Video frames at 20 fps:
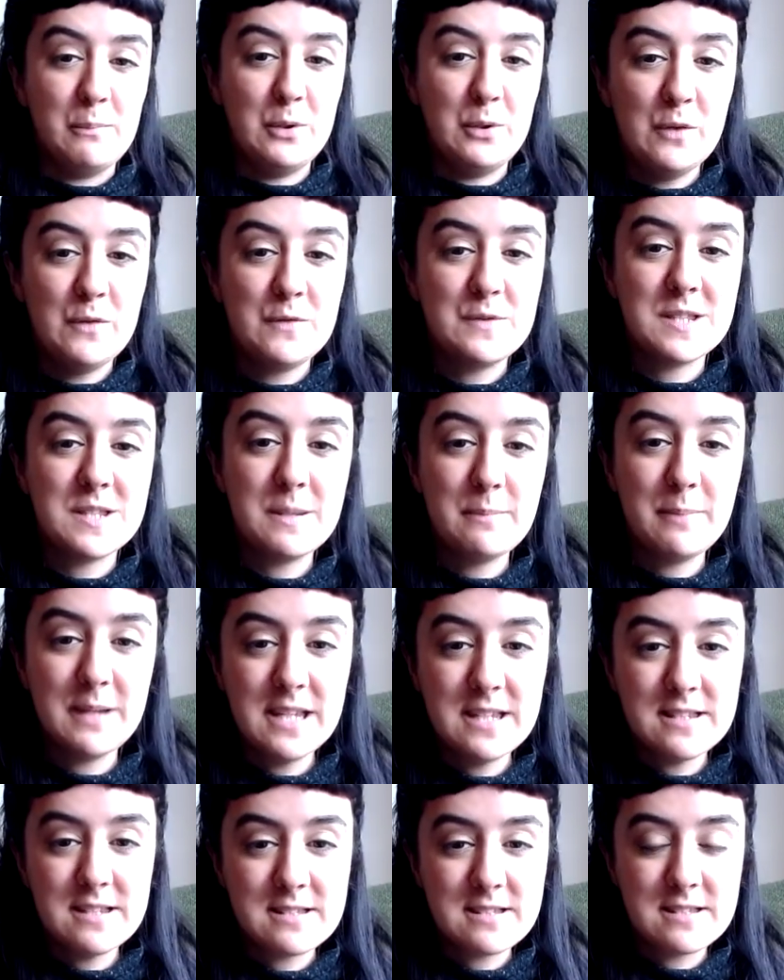move to the
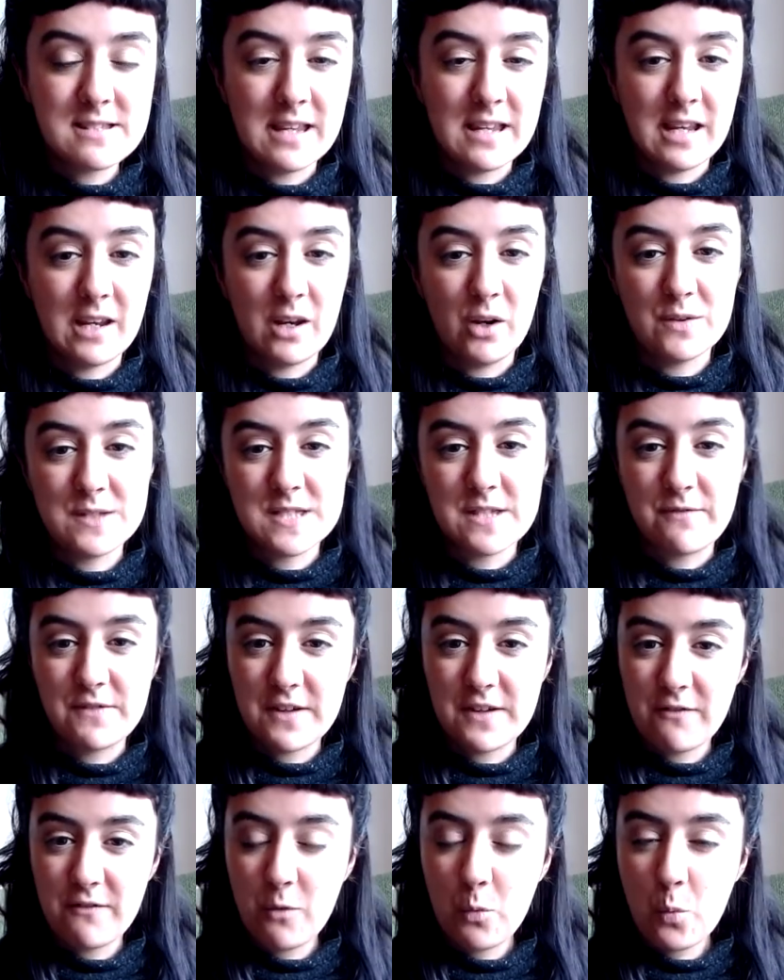beat in lots of
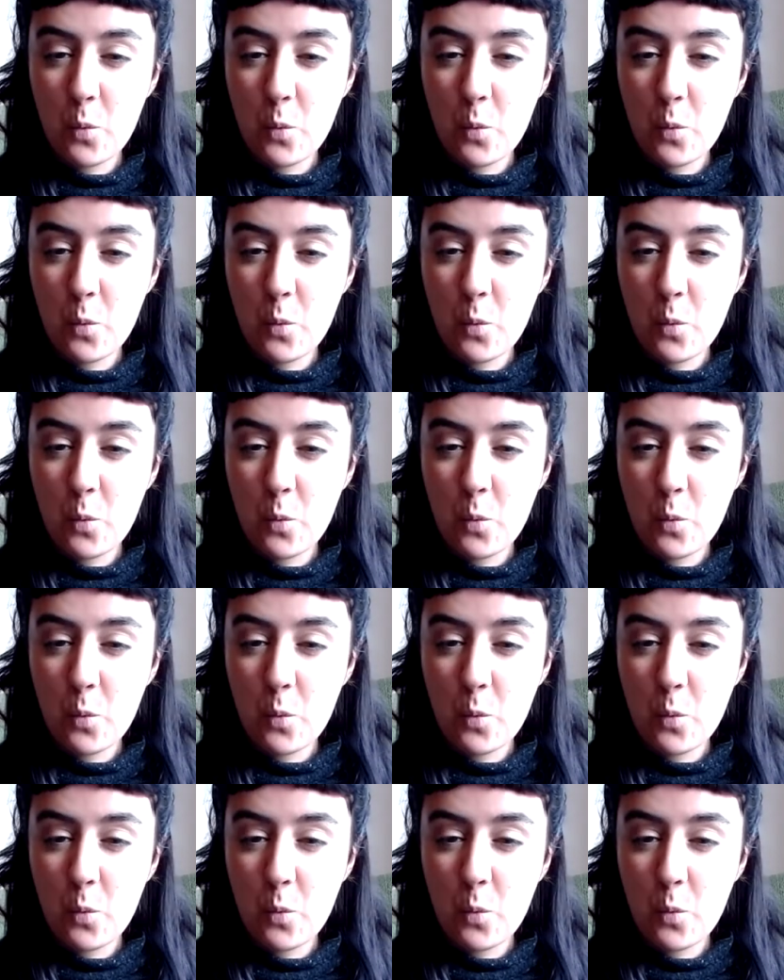different